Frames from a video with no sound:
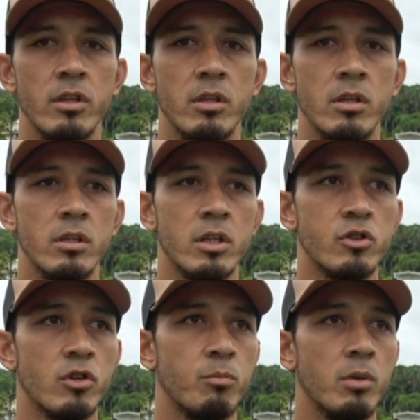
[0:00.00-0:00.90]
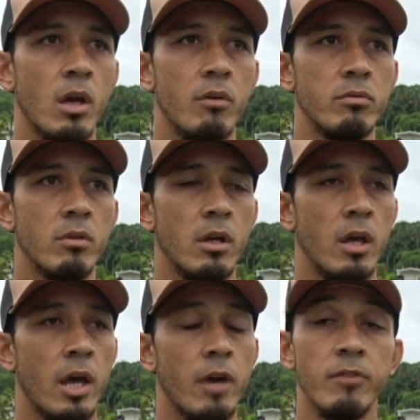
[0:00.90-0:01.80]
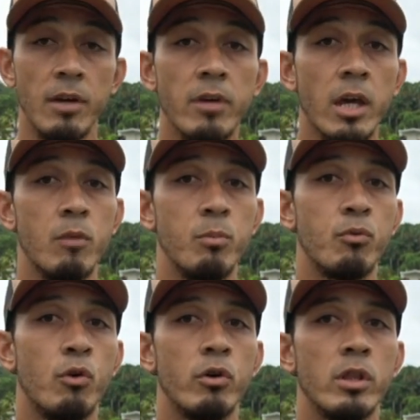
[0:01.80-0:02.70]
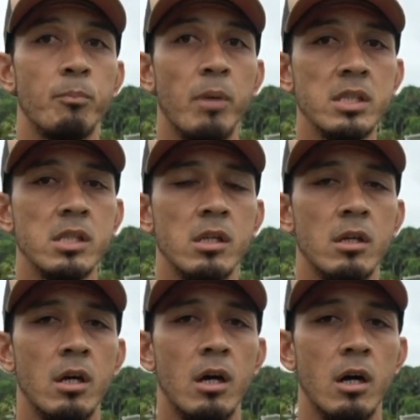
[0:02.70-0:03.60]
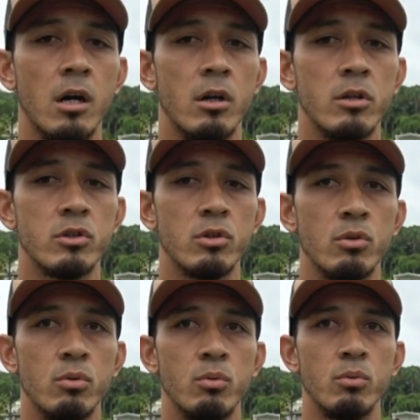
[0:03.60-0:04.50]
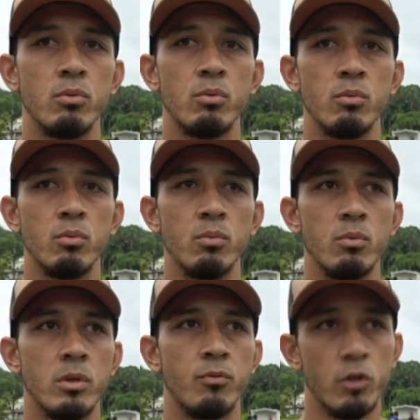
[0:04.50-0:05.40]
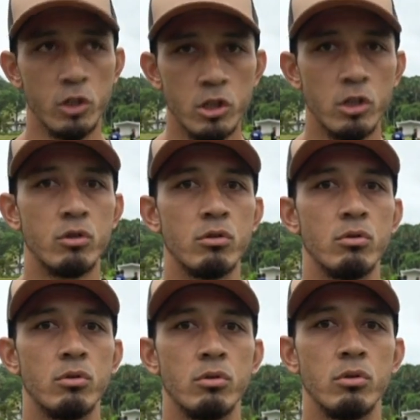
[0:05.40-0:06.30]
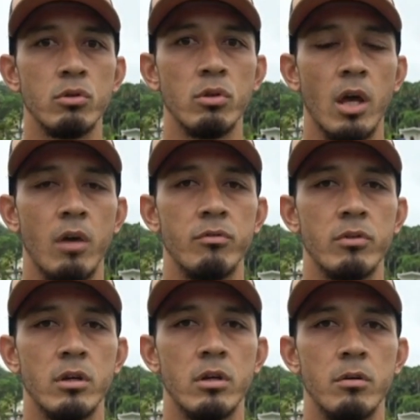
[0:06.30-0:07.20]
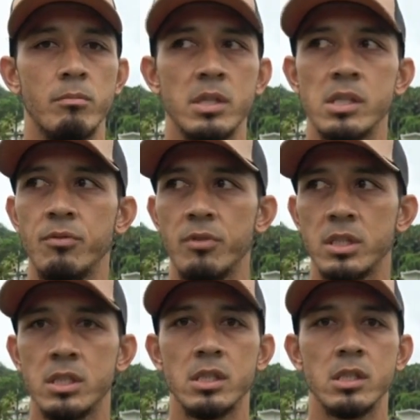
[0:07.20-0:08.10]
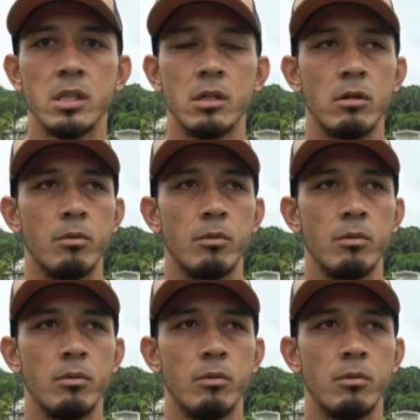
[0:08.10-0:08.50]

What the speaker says: that Touch Rugby have never had before in the past. So we're fortunate to have Master Fess's